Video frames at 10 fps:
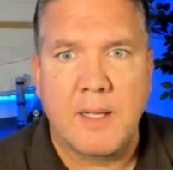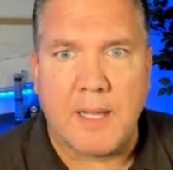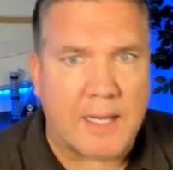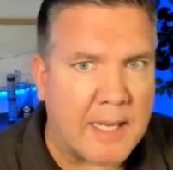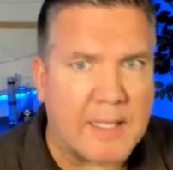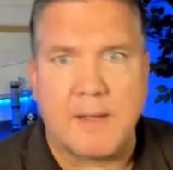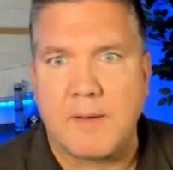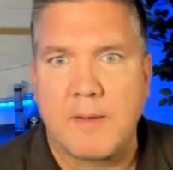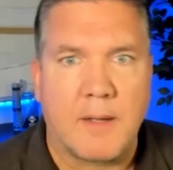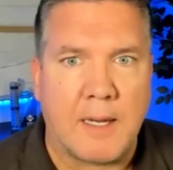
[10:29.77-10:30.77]
Like
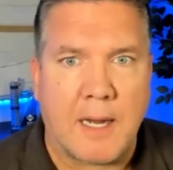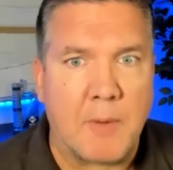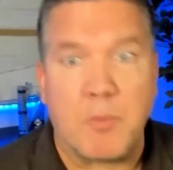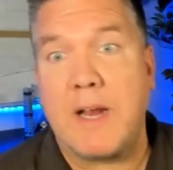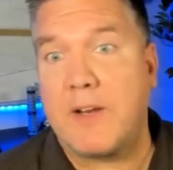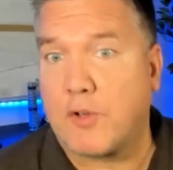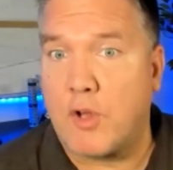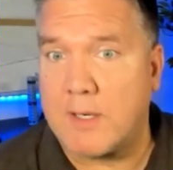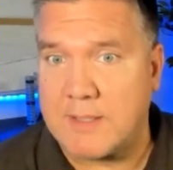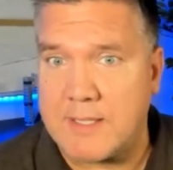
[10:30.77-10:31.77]
I write as
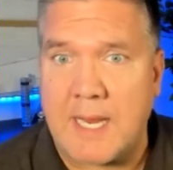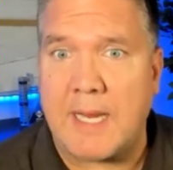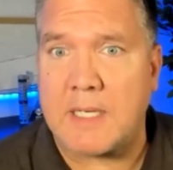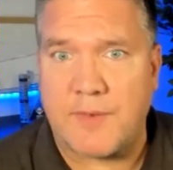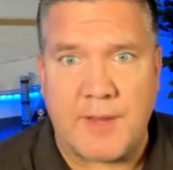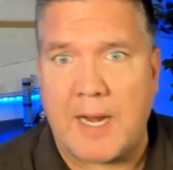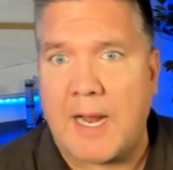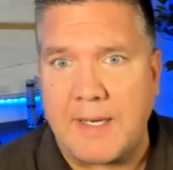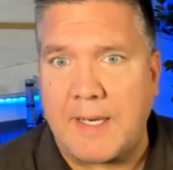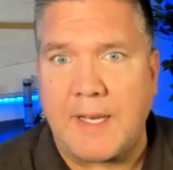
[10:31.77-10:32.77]
long as it takes for that
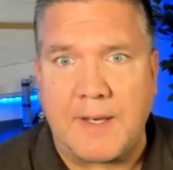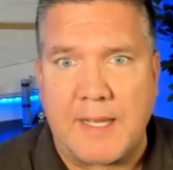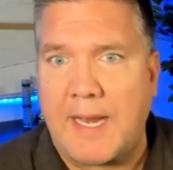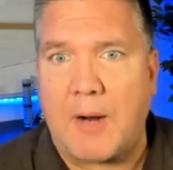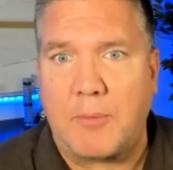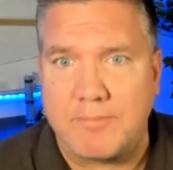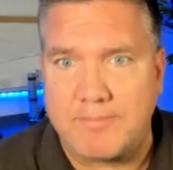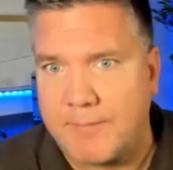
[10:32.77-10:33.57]
idea to get out